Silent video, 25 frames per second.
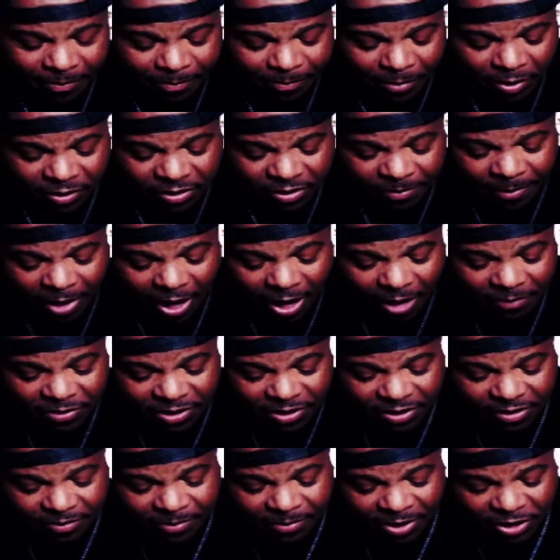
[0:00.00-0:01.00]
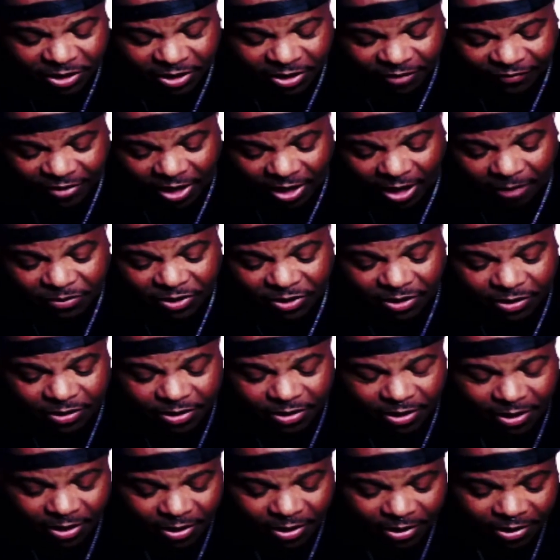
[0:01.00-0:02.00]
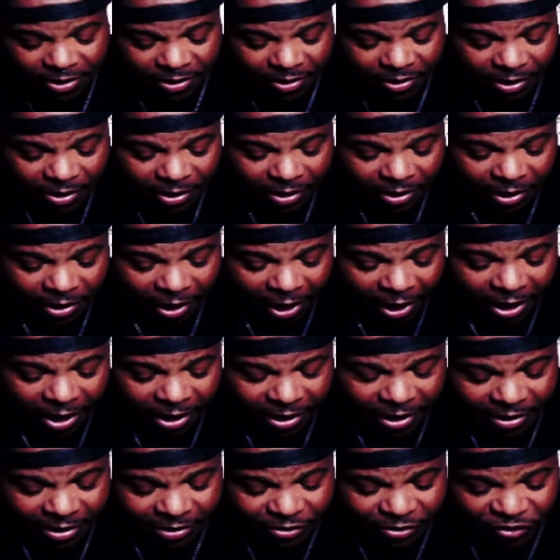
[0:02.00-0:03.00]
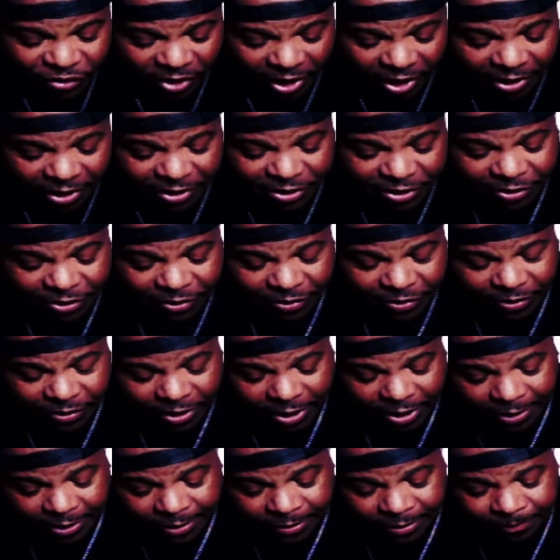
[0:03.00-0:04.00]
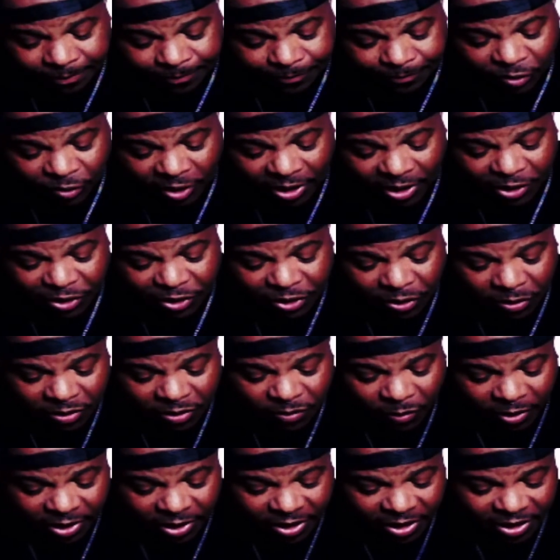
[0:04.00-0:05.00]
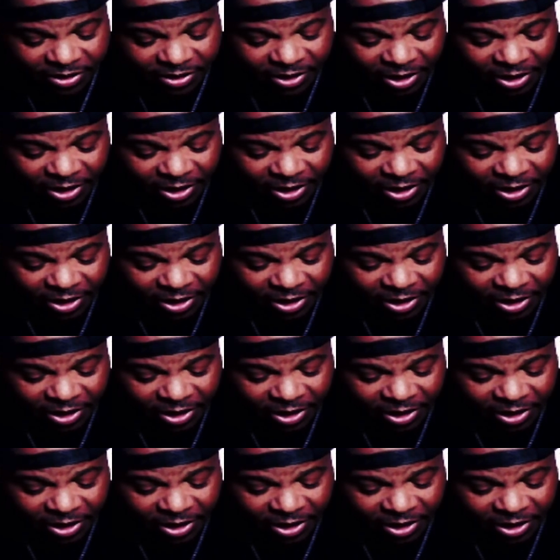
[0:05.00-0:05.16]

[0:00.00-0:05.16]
multiple options, a bunch of different options, and trying to choose what it is.